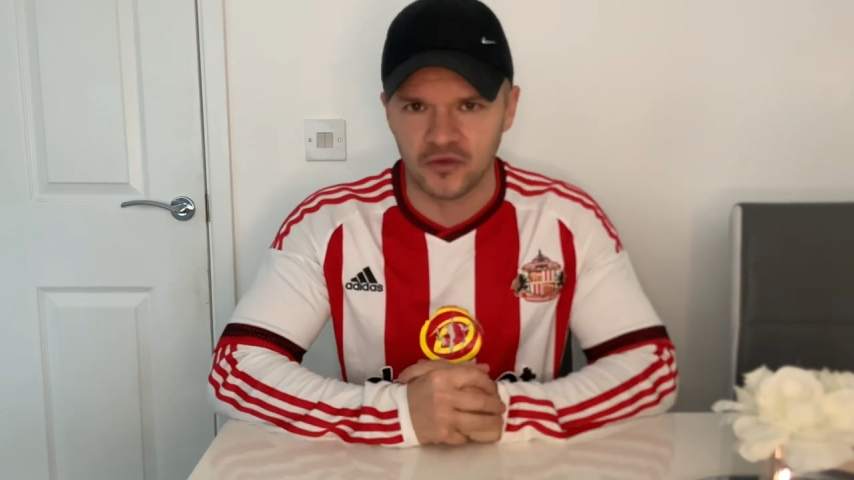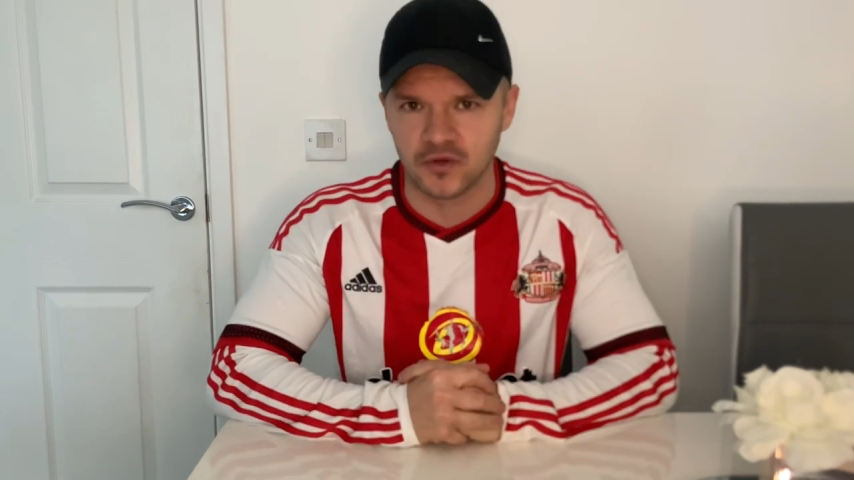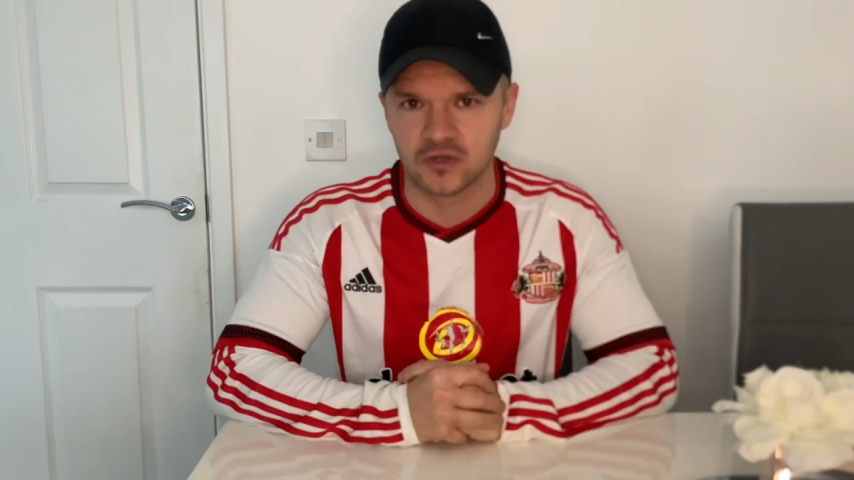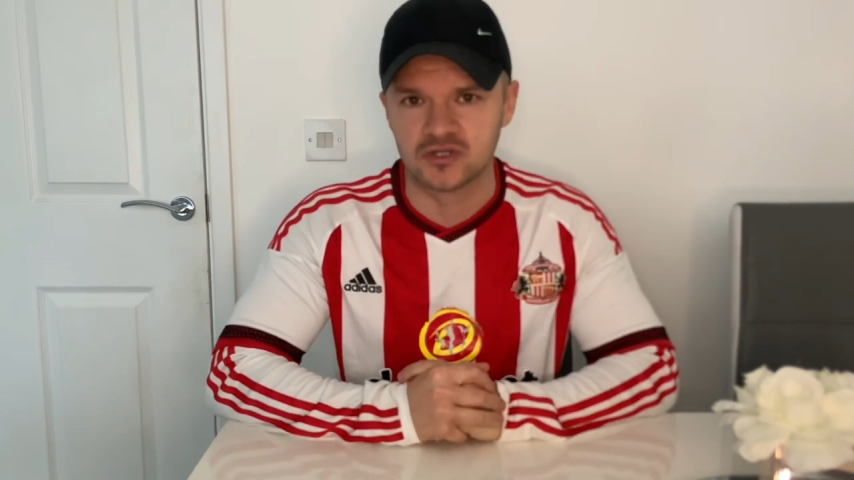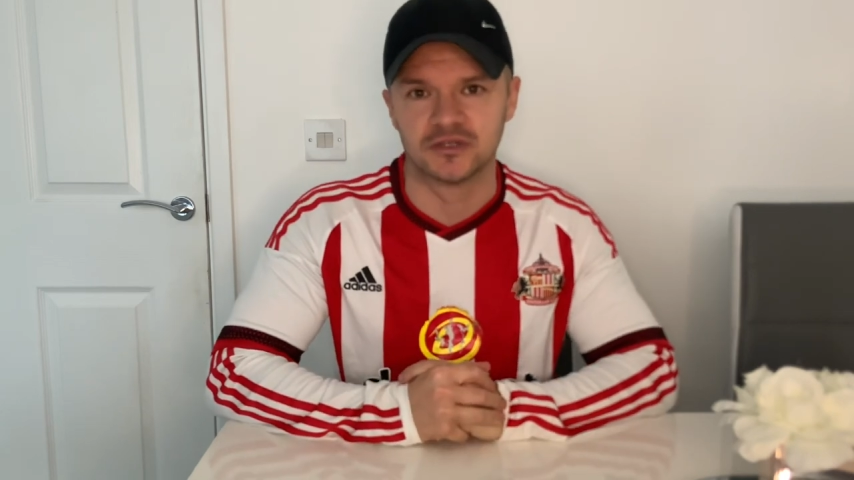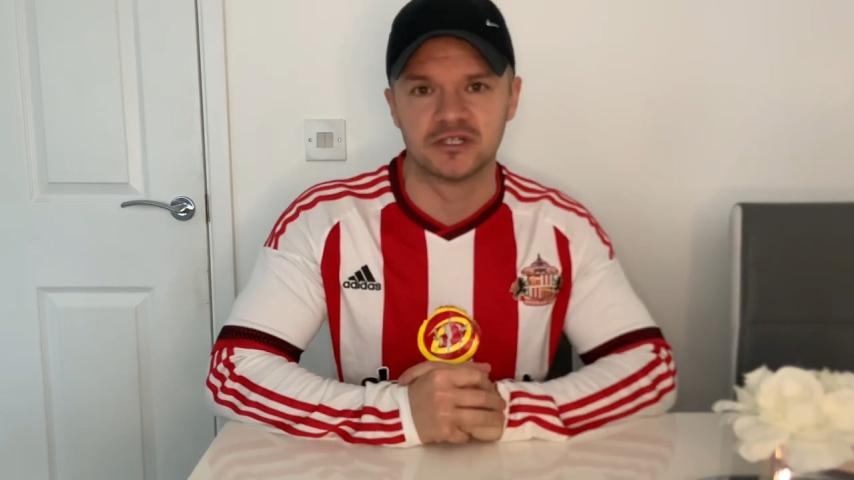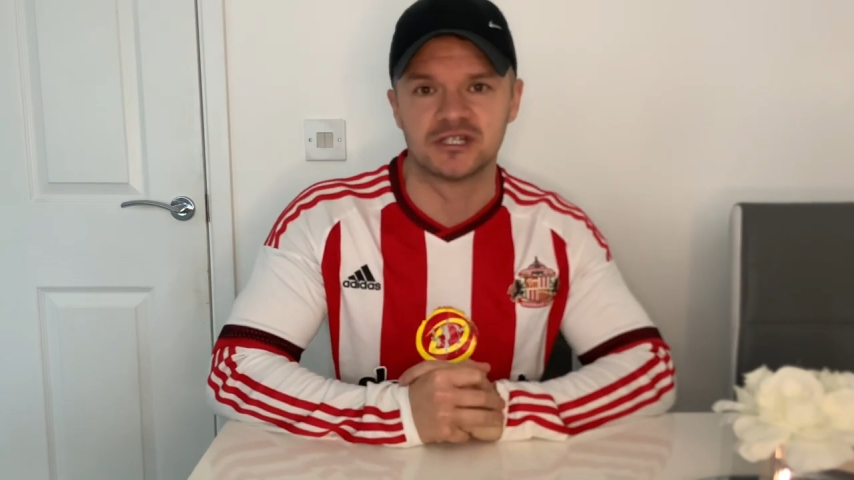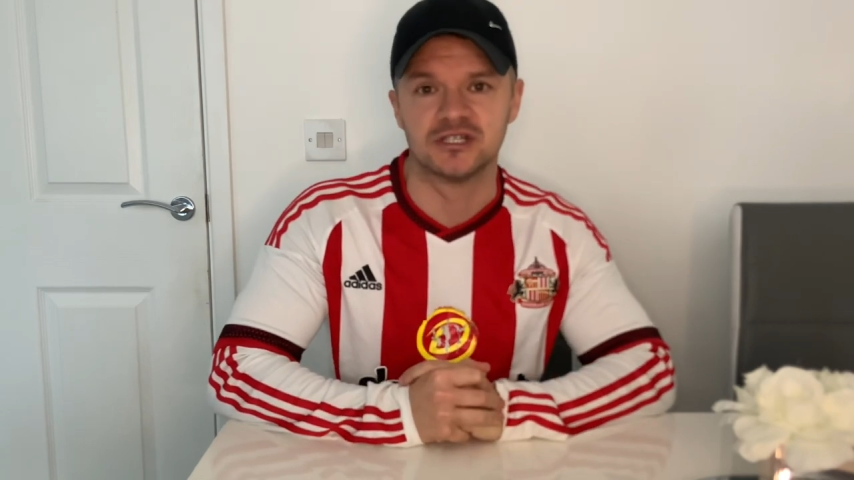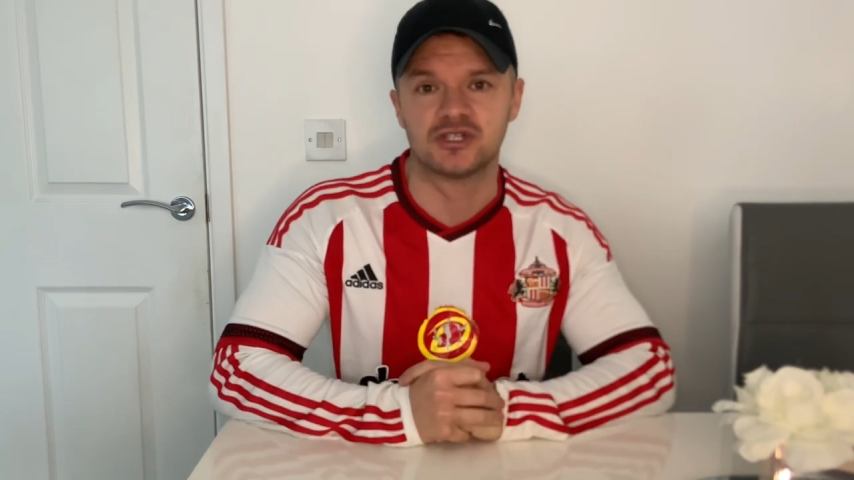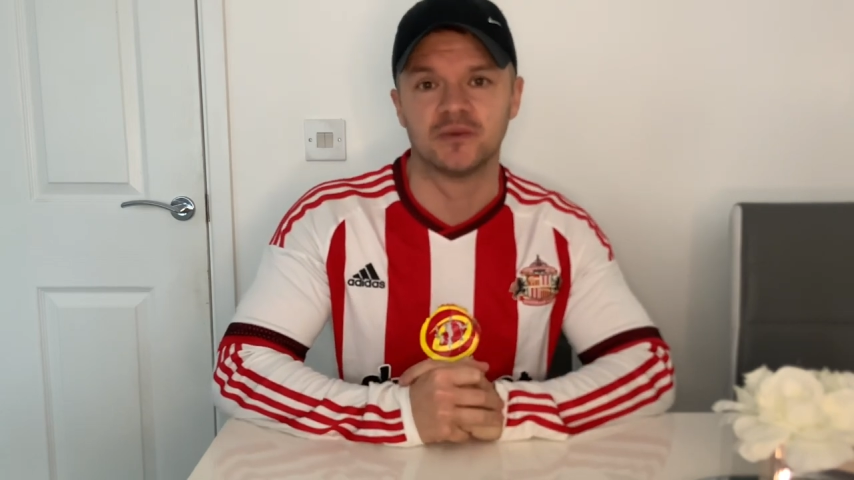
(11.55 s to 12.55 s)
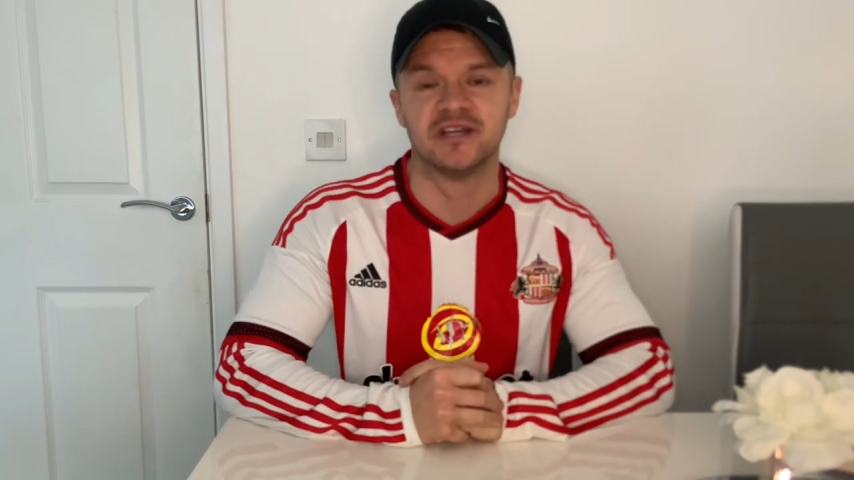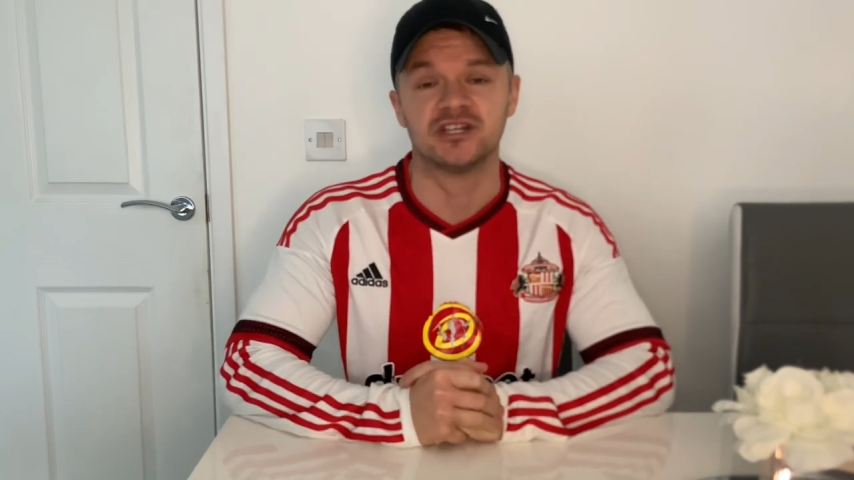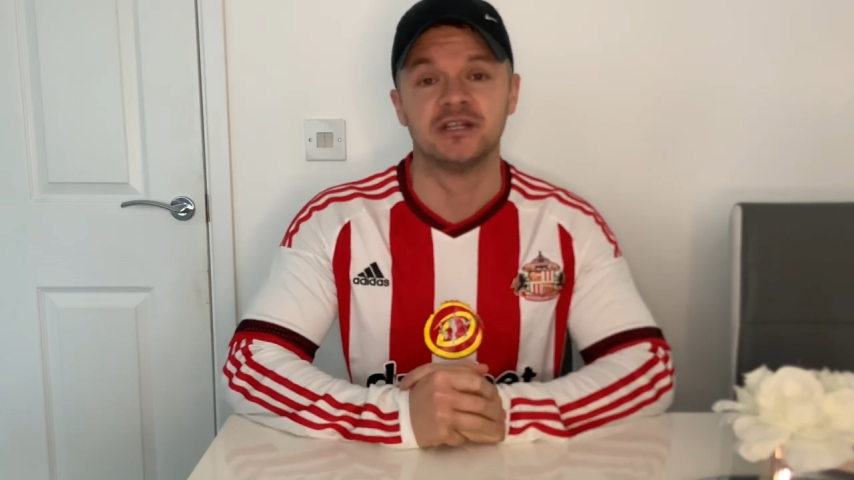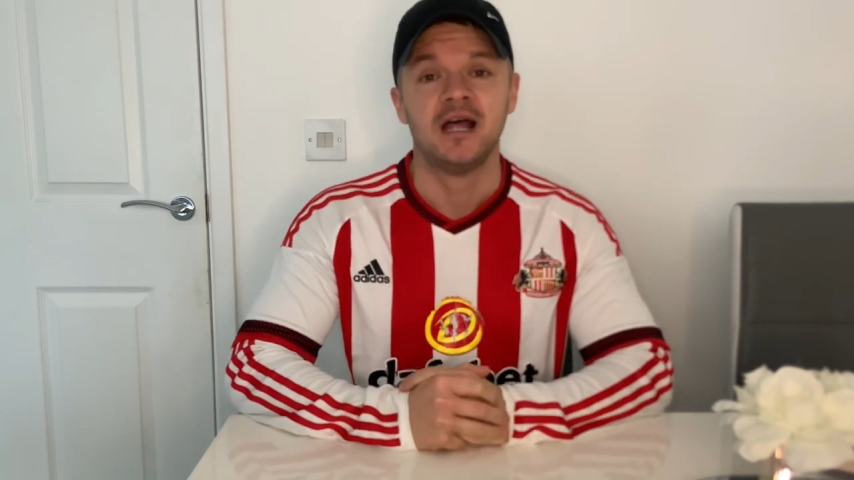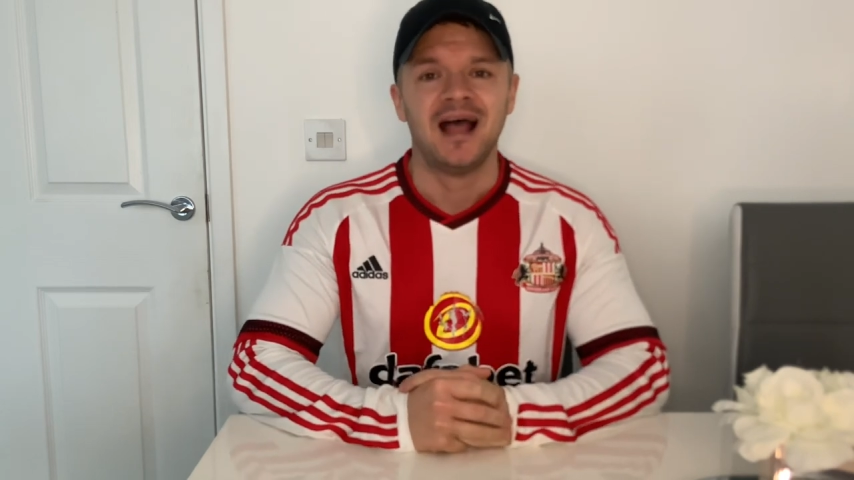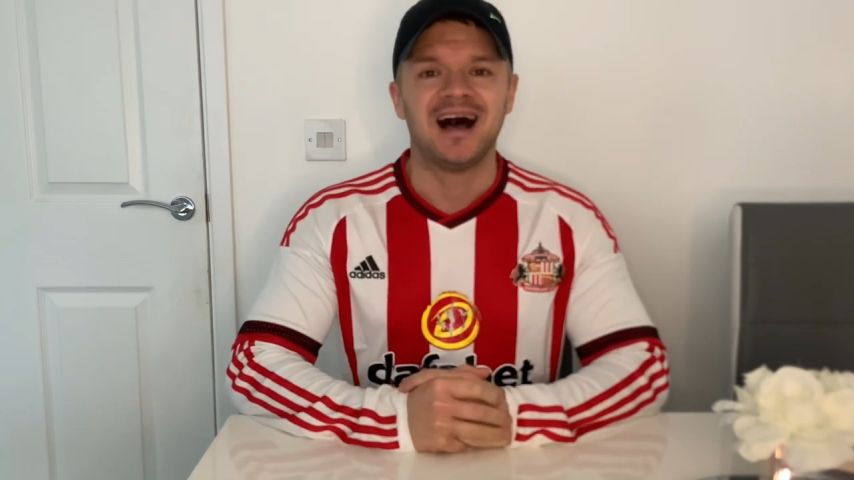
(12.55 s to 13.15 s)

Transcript: thoughts on this situation